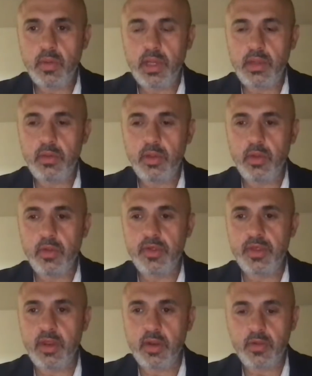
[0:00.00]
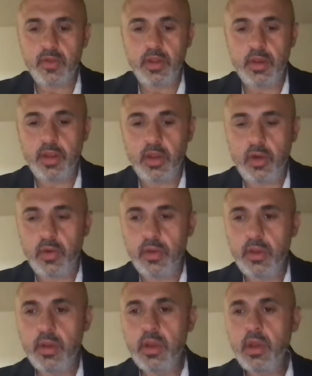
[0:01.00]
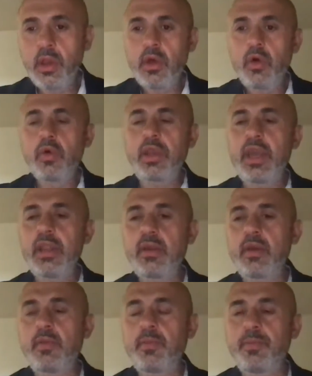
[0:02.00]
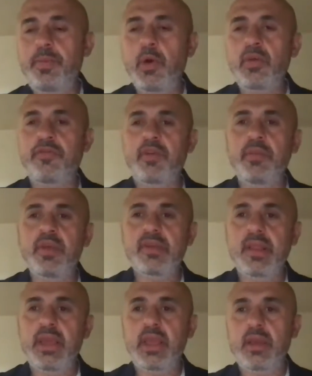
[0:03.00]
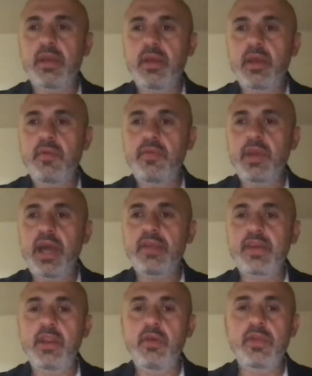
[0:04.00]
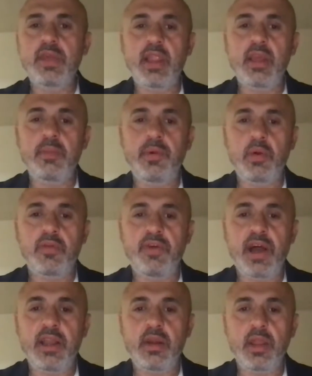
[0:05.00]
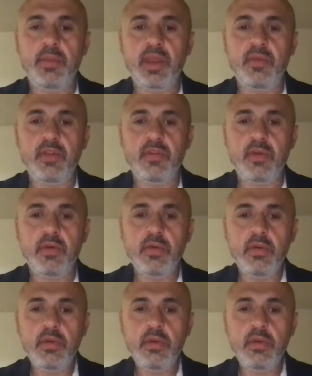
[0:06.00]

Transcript: Well, you little sinners. Here you go. Who can post from this link? If you guys can use that link, post fine. Here, let me give it to you.